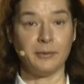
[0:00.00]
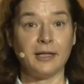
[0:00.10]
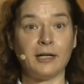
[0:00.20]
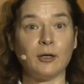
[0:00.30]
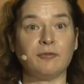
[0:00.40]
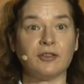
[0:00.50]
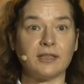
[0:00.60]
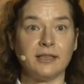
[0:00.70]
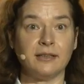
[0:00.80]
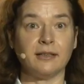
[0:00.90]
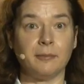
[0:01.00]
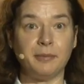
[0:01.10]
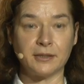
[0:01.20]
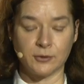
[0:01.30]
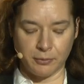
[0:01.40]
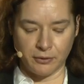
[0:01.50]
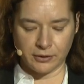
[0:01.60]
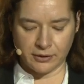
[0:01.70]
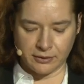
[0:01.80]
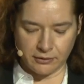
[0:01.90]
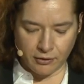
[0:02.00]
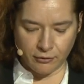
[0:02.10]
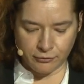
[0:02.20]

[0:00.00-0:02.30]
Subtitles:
We are obviously a big supporter of